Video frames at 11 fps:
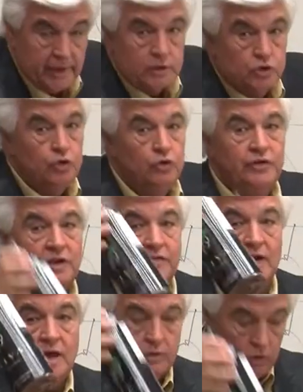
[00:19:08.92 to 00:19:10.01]
get 2
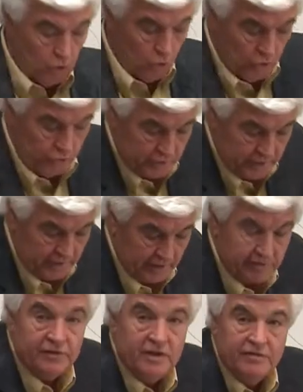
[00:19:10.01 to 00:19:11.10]
Viva, or you can get
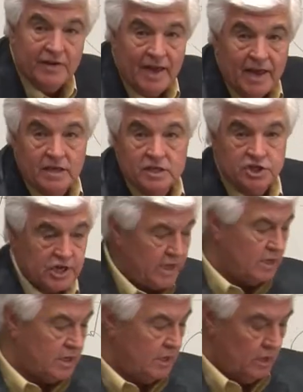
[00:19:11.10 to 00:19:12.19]
a Viva and a
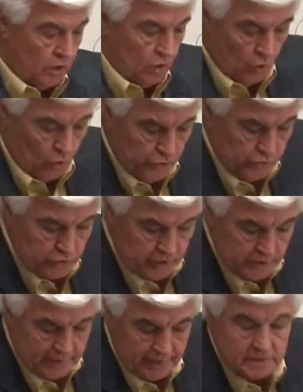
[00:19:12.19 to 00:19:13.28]
shake, or you
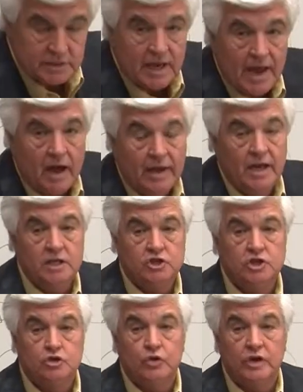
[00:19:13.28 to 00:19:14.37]
can get our
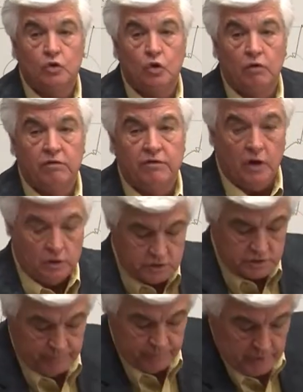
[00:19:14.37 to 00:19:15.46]
energy drink called Volt,